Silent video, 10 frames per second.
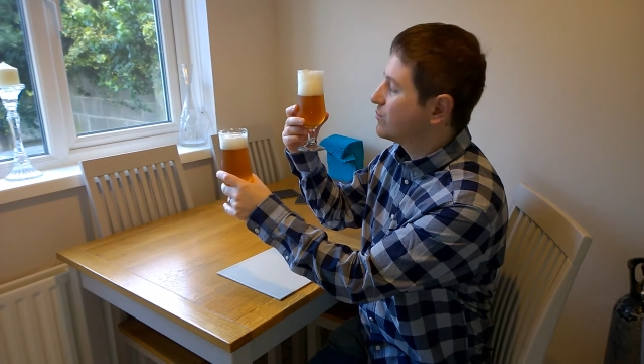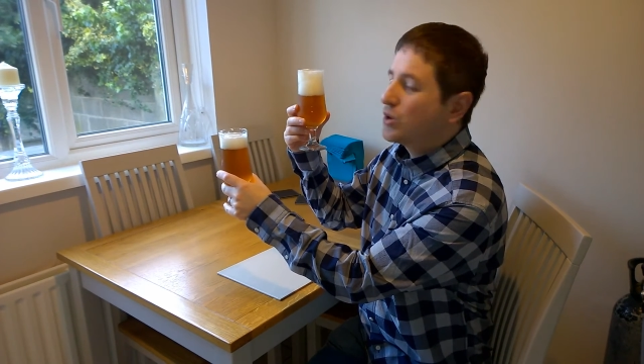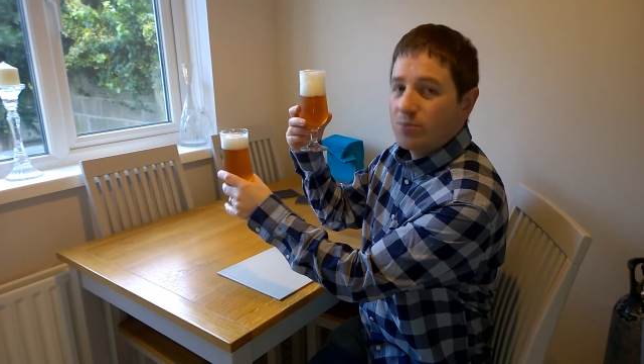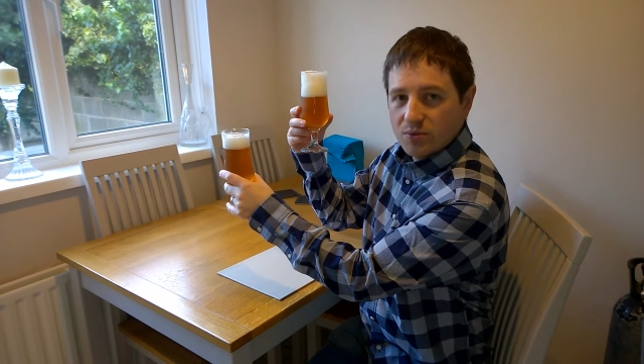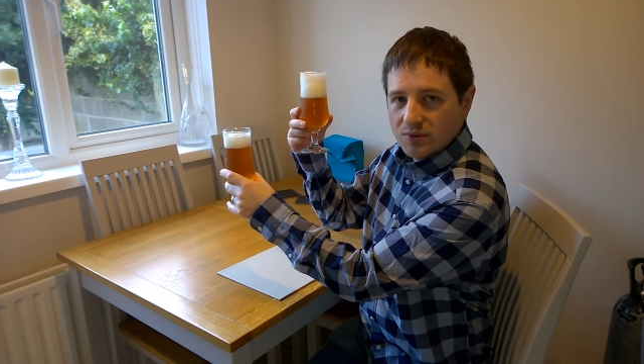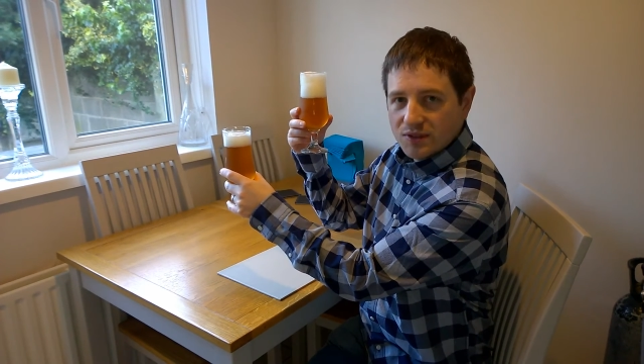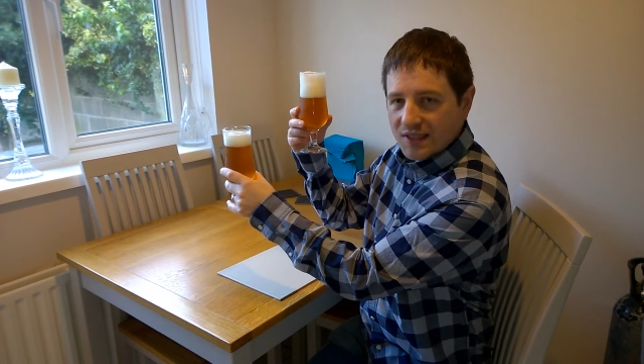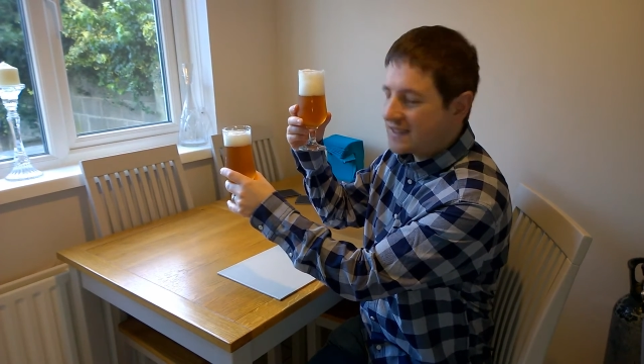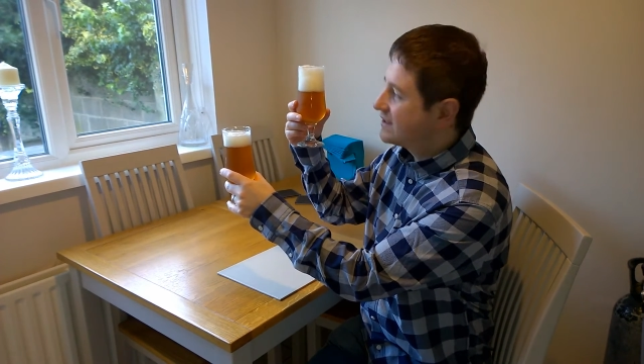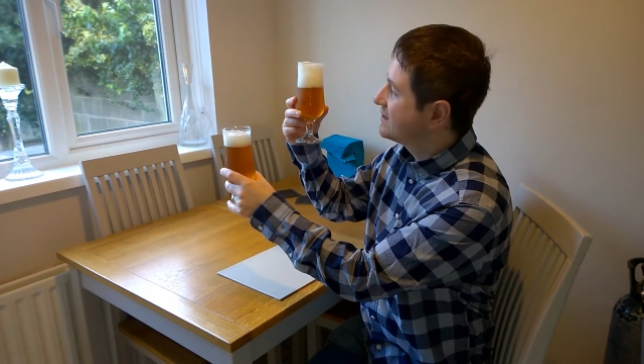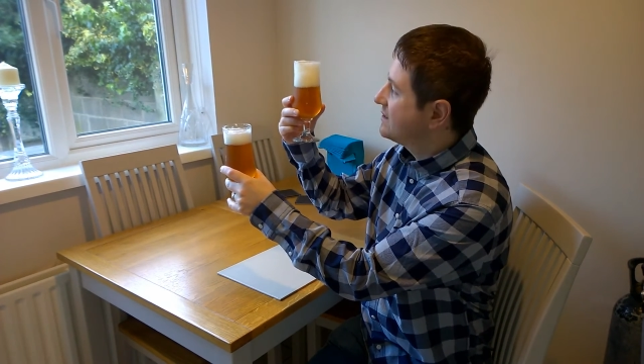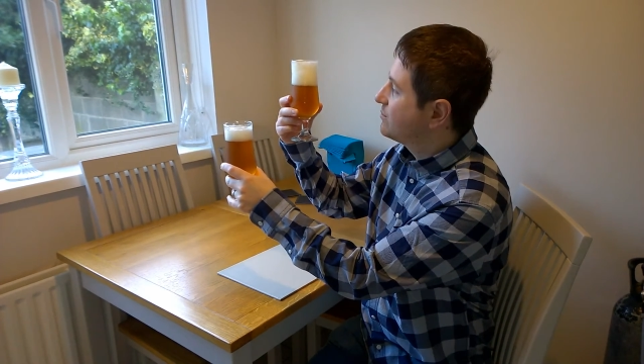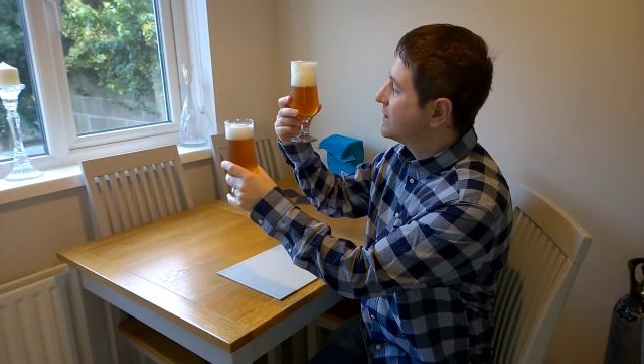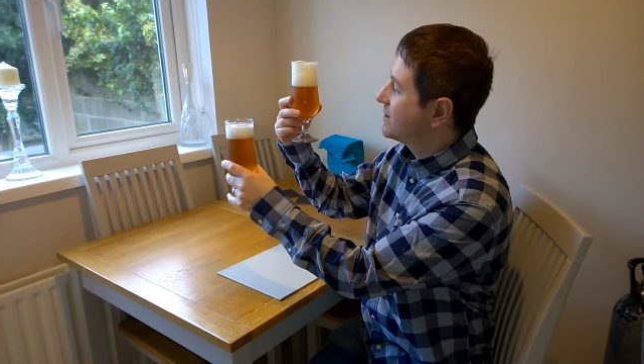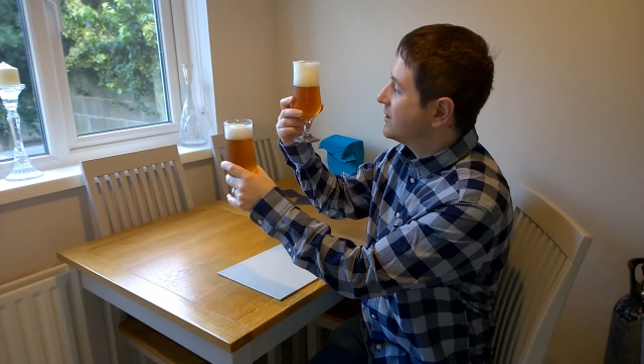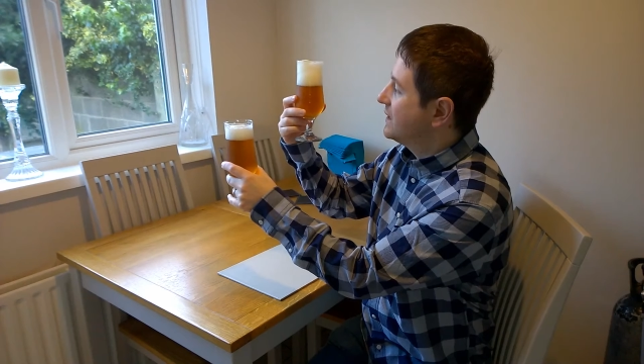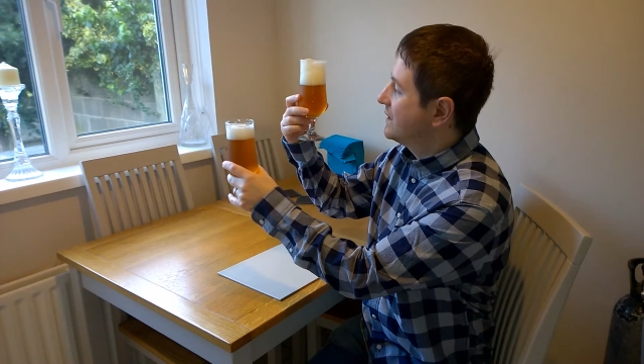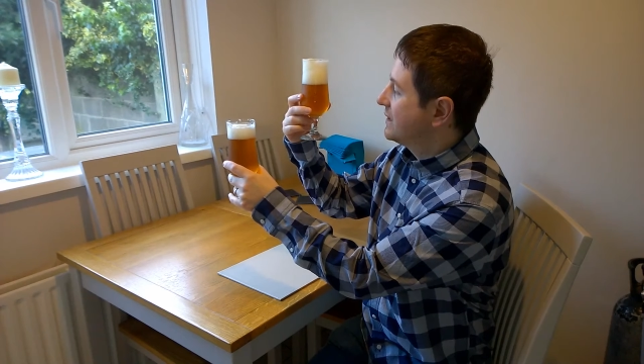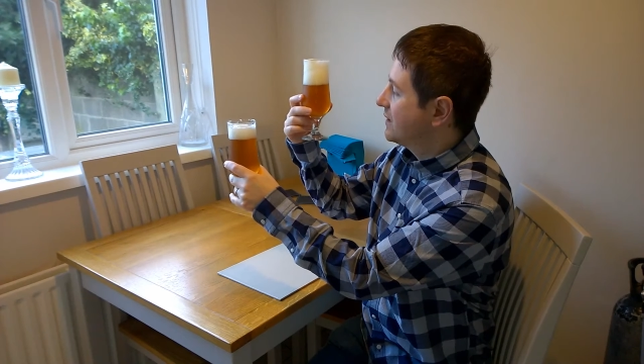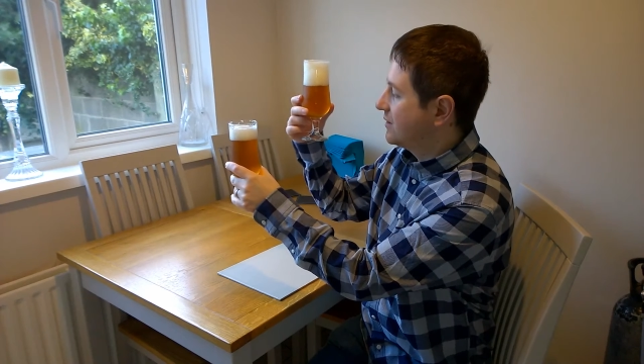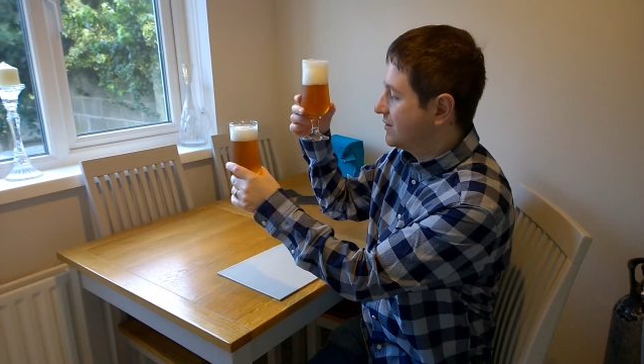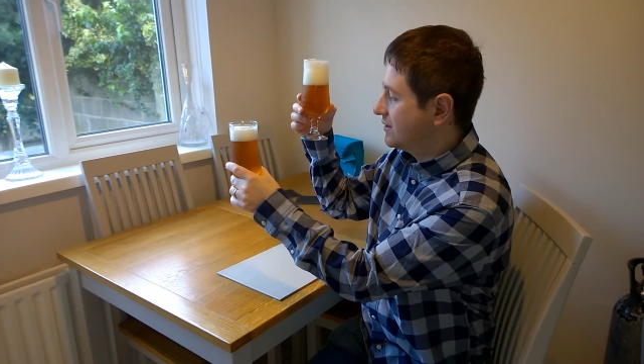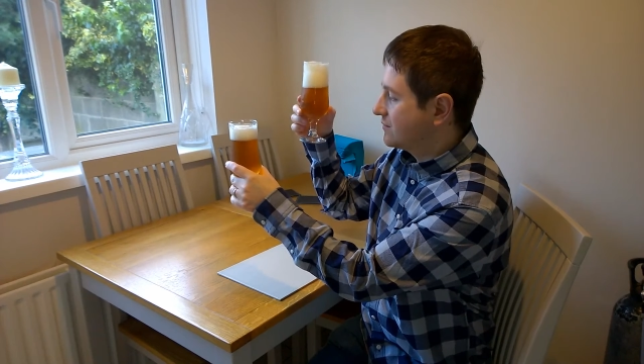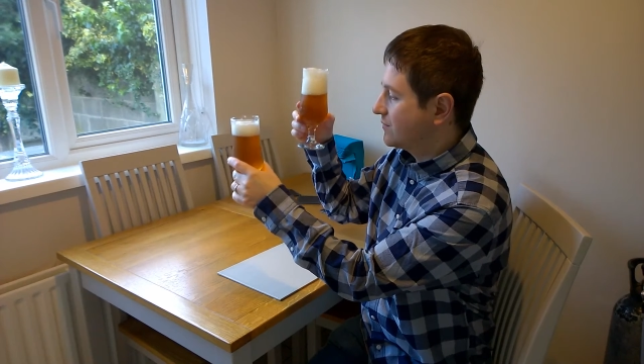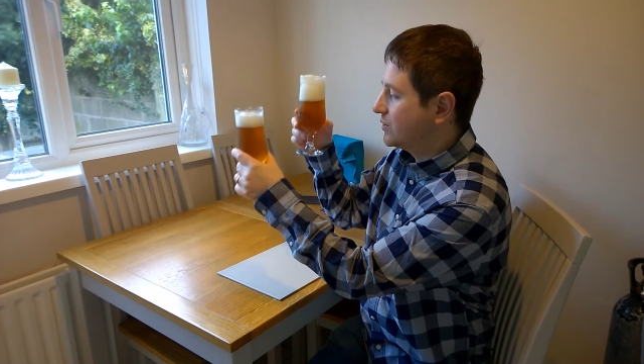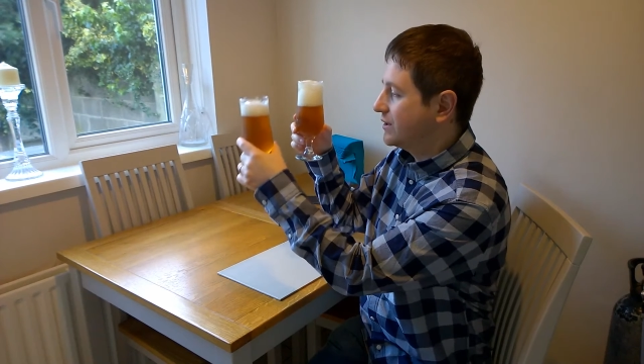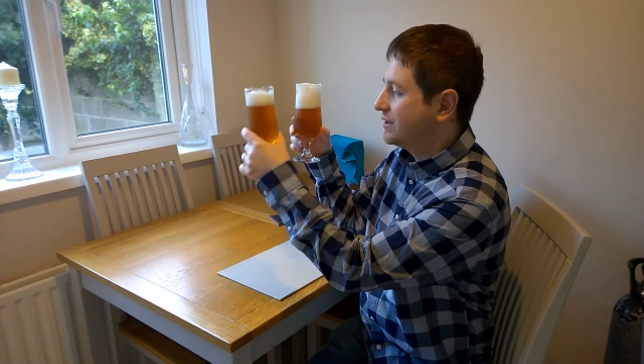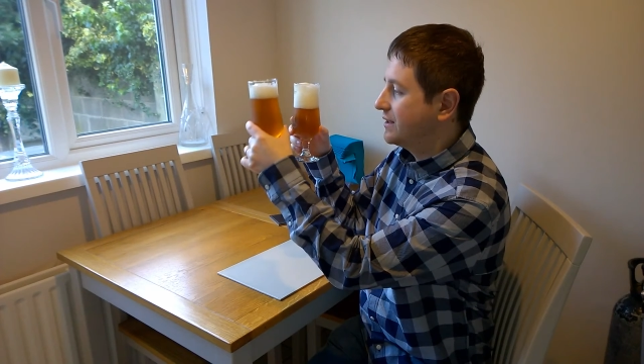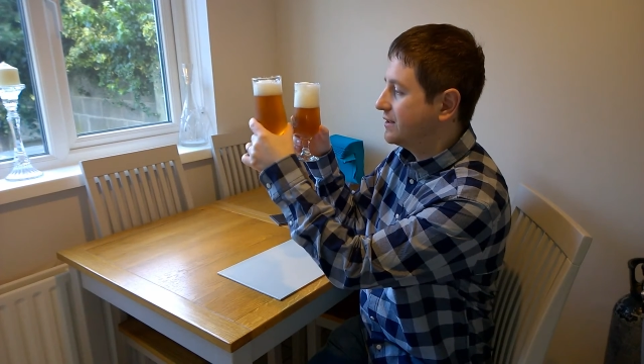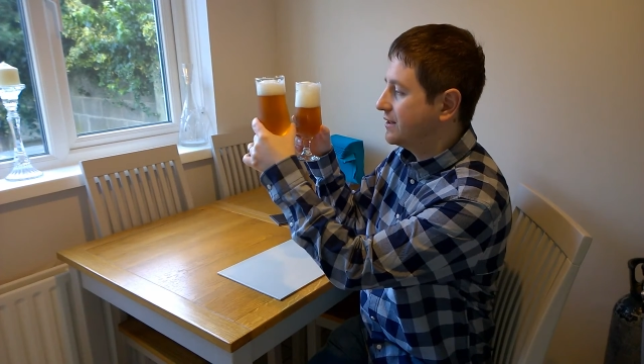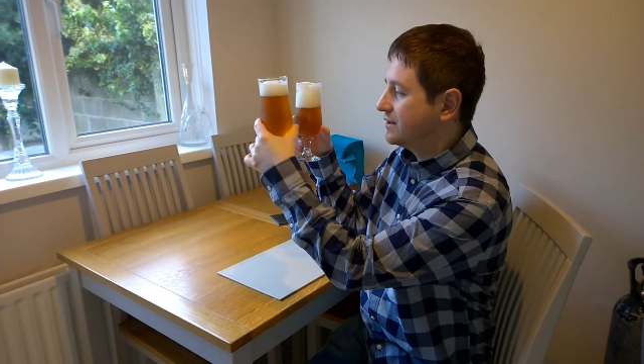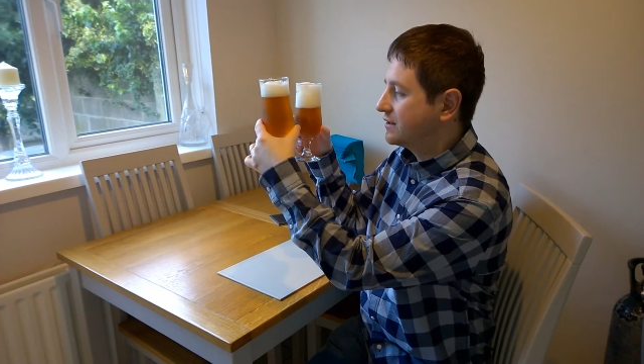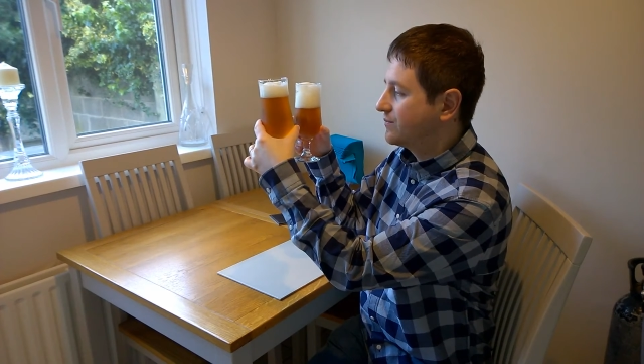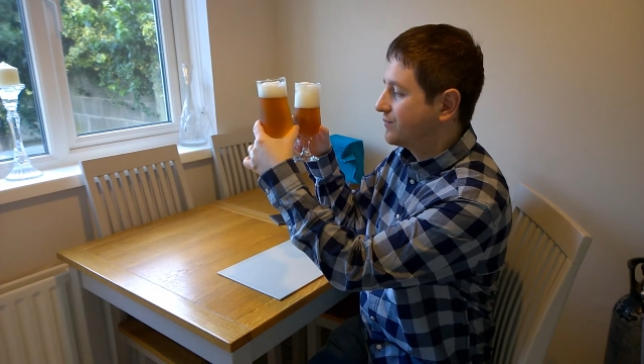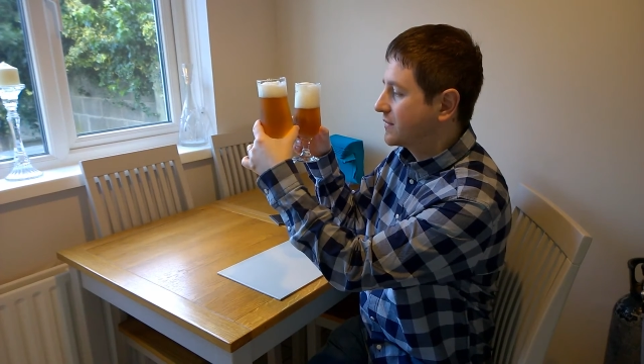more bubbles and they seem bigger on this one than this.